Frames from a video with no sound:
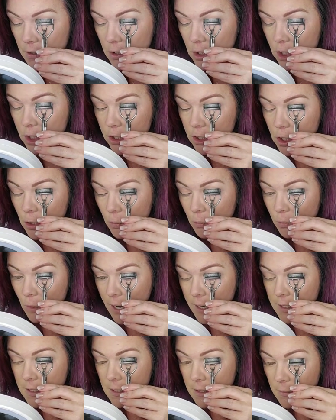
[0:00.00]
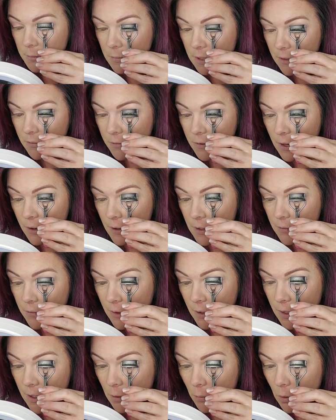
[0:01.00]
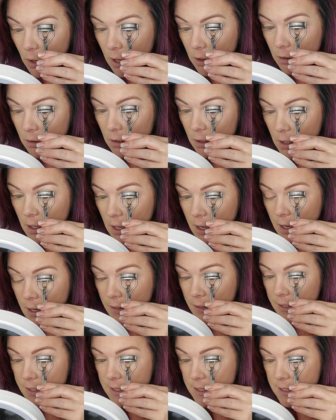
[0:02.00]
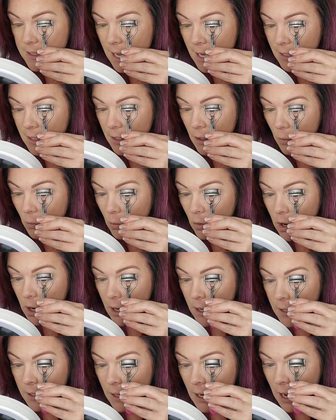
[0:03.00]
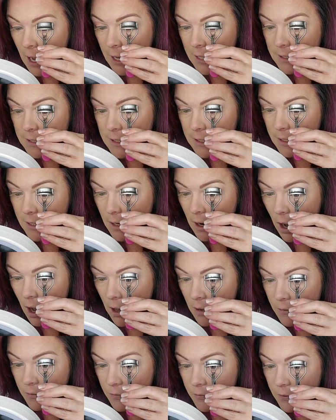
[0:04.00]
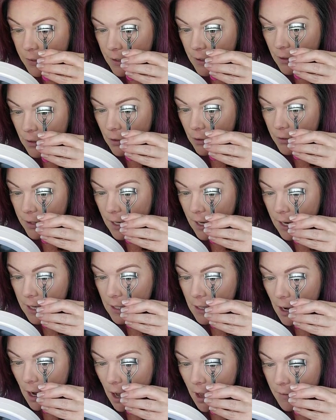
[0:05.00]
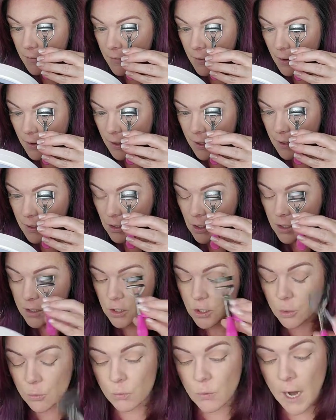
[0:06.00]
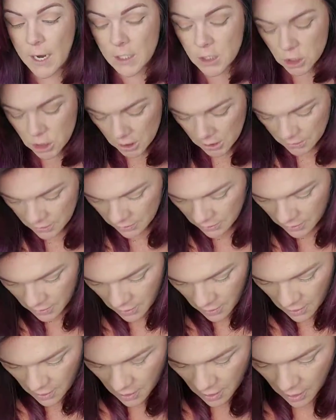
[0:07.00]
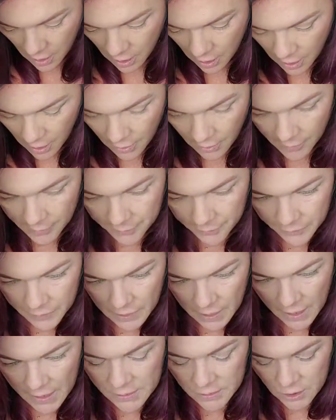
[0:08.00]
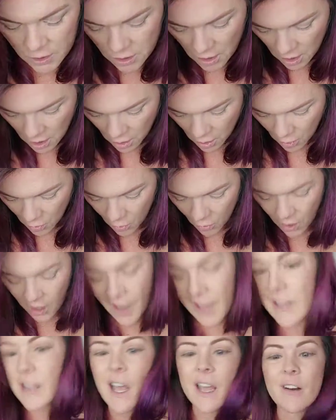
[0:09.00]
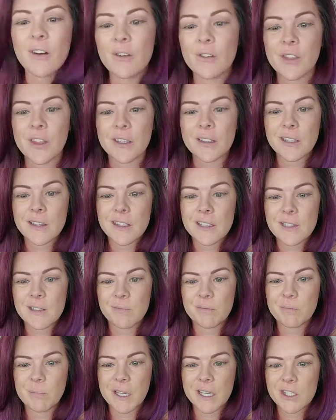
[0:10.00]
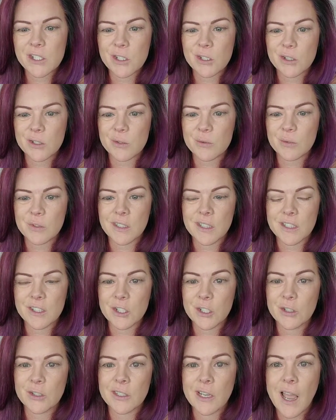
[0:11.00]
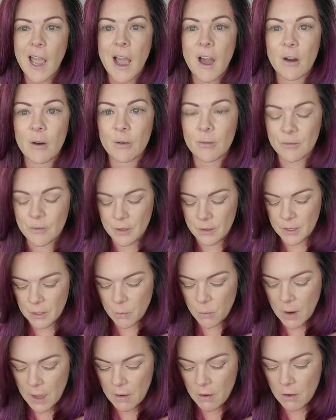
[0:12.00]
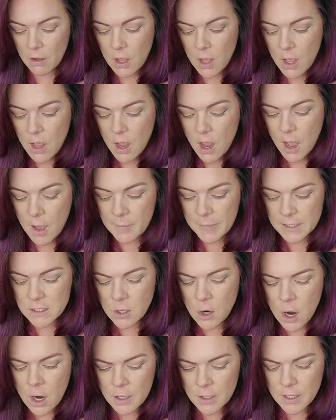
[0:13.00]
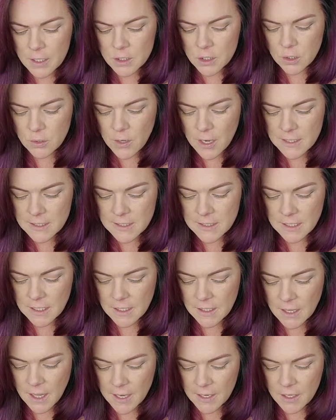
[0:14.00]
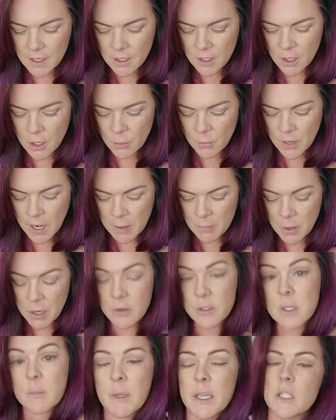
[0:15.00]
she directed me very, very well. The second one, I did not feel that I got very good direction. And so I don't think that the pictures really turned out very well. It's hard because you guys see, like, you know, when I post